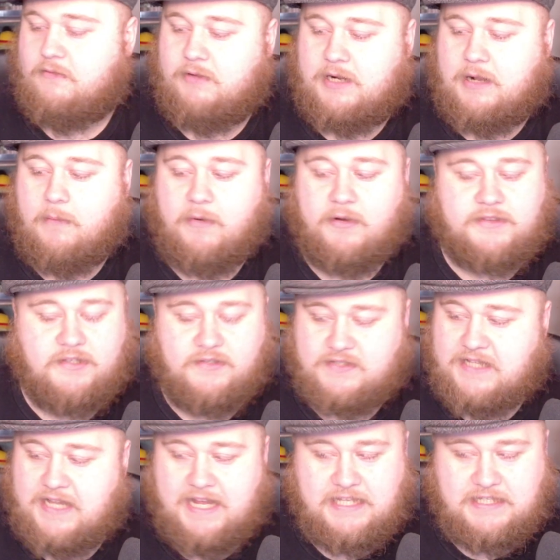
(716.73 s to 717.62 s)
I work those
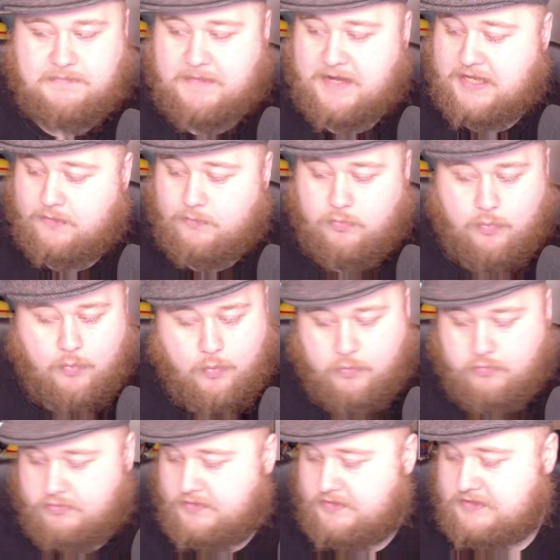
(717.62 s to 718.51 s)
lines, man, whew,
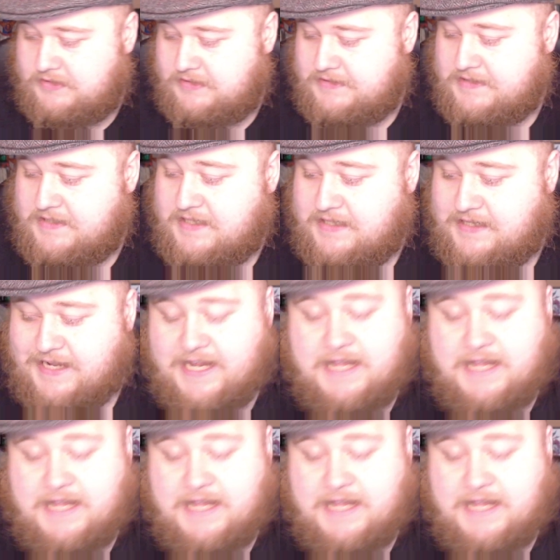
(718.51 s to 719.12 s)
I